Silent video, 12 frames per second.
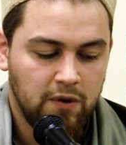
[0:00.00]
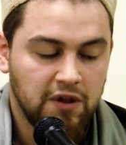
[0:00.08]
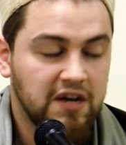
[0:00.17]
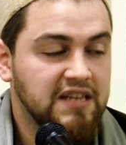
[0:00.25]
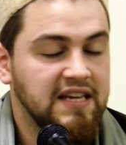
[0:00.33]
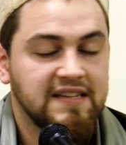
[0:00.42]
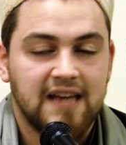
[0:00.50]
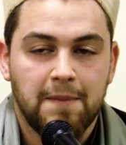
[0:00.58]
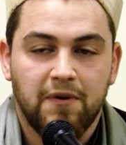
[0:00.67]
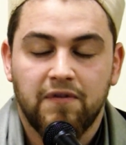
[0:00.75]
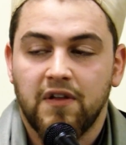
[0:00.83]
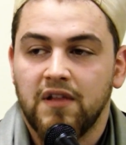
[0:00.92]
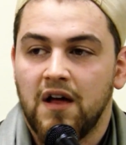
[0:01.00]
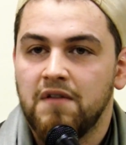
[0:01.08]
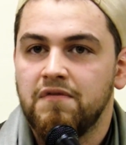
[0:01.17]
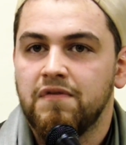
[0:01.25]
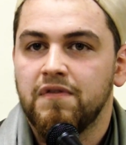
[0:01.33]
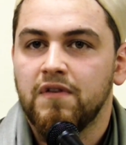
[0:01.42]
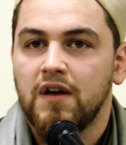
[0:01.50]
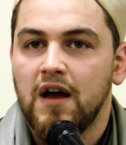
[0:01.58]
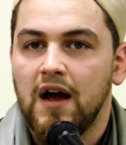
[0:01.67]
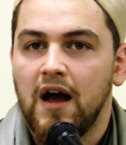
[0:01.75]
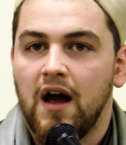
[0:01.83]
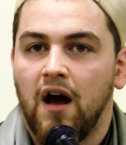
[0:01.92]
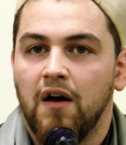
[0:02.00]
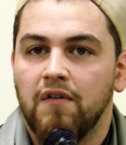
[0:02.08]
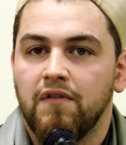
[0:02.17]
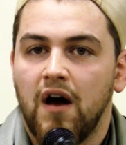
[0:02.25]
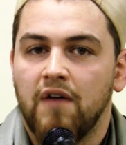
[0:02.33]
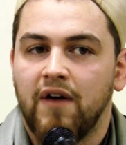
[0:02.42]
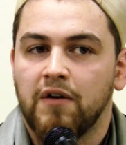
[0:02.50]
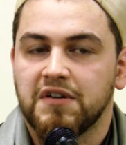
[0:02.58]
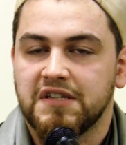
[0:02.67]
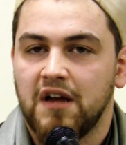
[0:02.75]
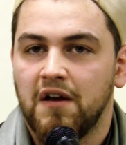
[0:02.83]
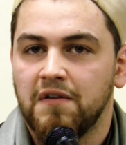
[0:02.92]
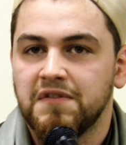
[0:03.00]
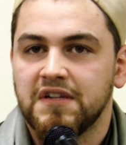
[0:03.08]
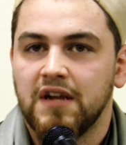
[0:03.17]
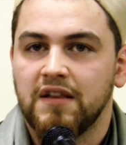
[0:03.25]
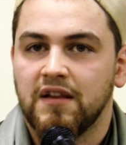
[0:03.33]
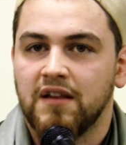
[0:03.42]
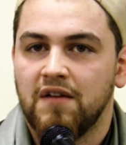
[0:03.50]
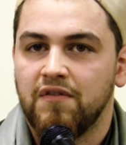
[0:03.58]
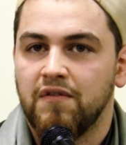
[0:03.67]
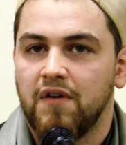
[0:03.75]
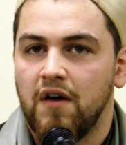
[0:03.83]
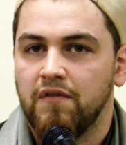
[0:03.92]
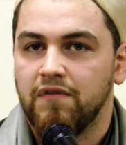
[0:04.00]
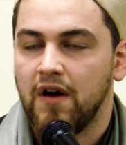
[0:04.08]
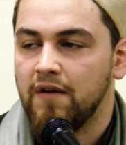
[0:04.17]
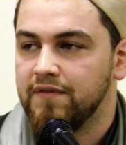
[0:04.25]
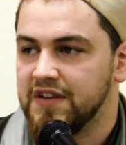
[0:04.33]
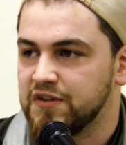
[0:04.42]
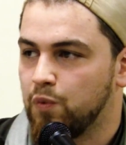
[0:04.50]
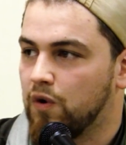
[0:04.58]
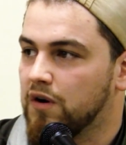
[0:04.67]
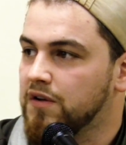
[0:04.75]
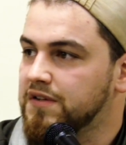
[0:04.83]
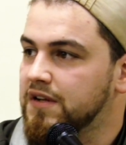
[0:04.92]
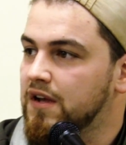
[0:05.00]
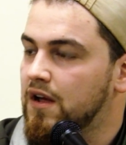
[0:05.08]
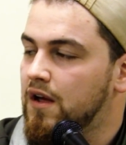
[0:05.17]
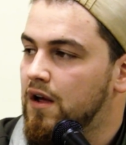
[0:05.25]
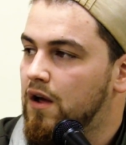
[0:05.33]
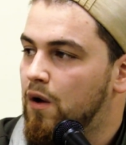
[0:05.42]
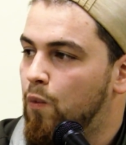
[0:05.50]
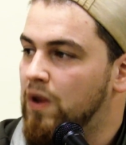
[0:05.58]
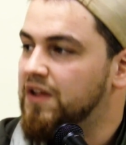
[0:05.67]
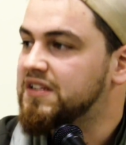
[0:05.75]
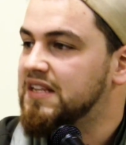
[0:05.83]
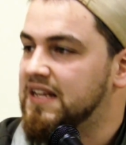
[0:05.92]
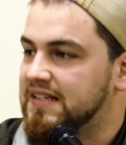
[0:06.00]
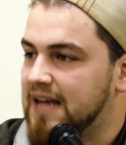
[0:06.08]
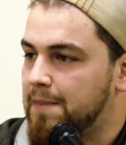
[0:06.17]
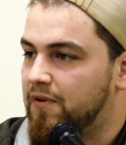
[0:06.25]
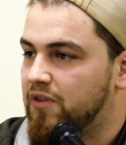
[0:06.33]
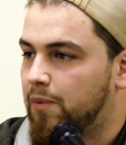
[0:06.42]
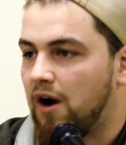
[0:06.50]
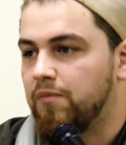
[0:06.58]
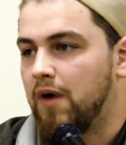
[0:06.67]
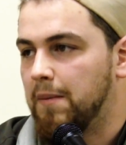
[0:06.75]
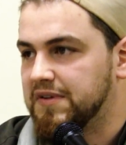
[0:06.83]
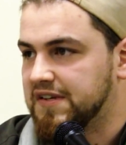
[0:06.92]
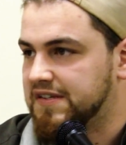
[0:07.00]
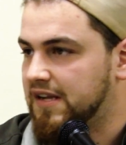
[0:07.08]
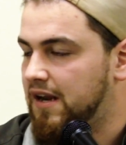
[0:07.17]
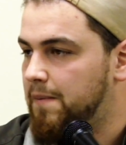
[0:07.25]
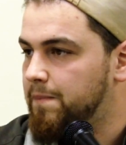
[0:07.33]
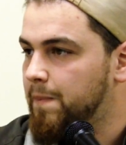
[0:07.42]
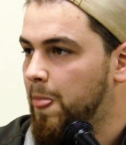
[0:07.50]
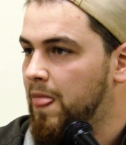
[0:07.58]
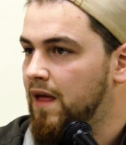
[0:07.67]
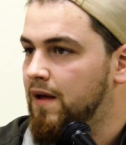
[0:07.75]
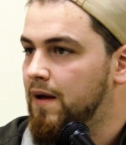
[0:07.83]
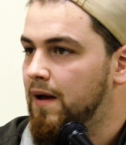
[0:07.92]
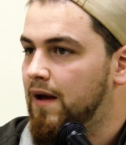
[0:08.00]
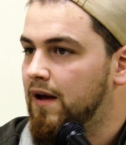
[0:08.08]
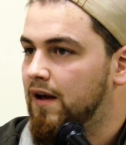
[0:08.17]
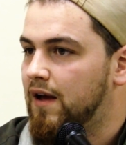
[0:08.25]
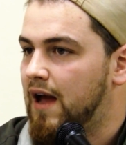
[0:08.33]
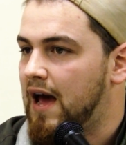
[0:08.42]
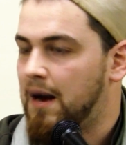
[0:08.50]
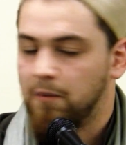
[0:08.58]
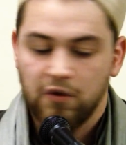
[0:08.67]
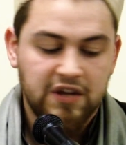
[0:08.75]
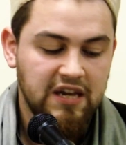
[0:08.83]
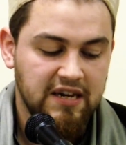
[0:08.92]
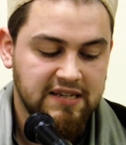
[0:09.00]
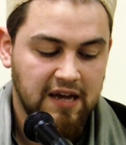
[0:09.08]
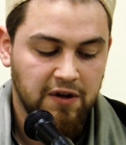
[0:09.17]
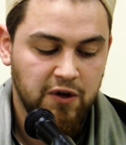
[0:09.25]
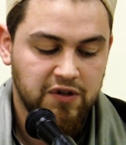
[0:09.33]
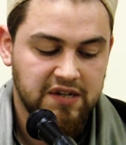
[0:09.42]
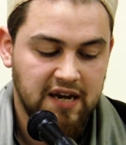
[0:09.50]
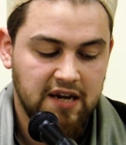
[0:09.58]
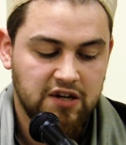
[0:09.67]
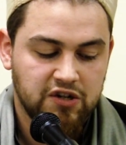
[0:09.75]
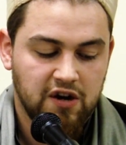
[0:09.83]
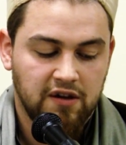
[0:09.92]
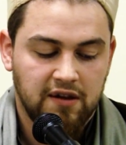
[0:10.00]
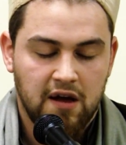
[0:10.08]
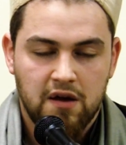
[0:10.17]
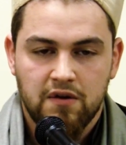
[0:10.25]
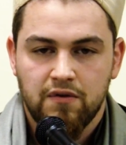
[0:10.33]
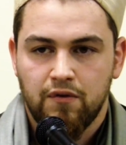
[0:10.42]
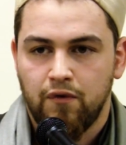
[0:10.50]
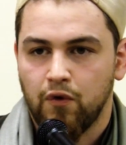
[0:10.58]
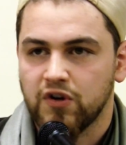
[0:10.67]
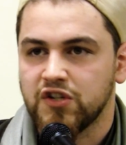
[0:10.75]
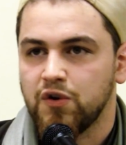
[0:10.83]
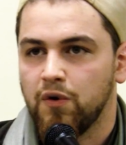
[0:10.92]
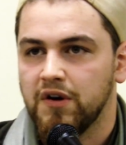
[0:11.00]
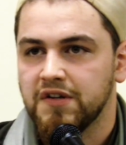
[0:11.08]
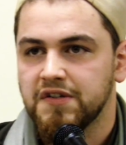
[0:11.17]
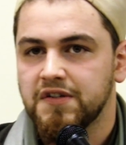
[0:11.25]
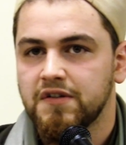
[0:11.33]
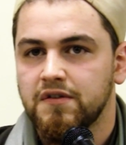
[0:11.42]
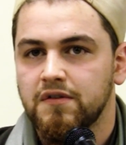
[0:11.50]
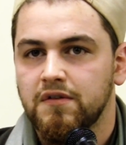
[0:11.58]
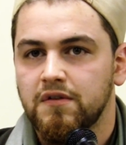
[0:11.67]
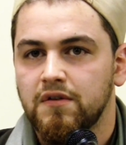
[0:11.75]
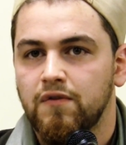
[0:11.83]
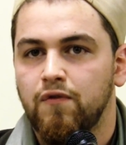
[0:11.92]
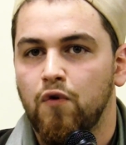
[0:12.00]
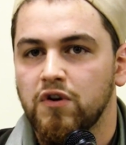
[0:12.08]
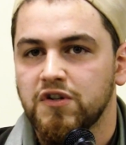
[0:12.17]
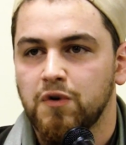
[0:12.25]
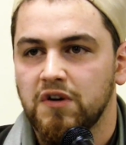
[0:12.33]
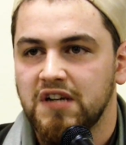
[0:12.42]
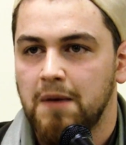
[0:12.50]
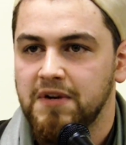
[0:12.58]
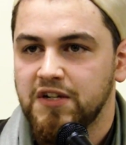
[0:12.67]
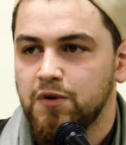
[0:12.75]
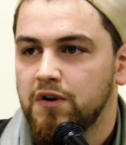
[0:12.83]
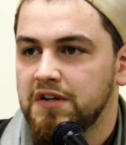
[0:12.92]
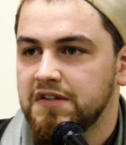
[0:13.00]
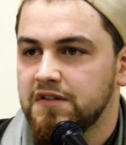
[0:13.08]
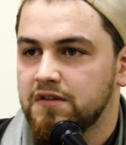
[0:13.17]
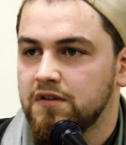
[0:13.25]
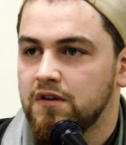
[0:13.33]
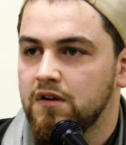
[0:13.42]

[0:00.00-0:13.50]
When we look at the example of the love of ourselves and the love of this world, we look to the example of the Prophet Muhammad sallallahu alaihi wasallam. And I'm only going to tell you tonight, inshallah, 4 stories. 4 stories. How many stories?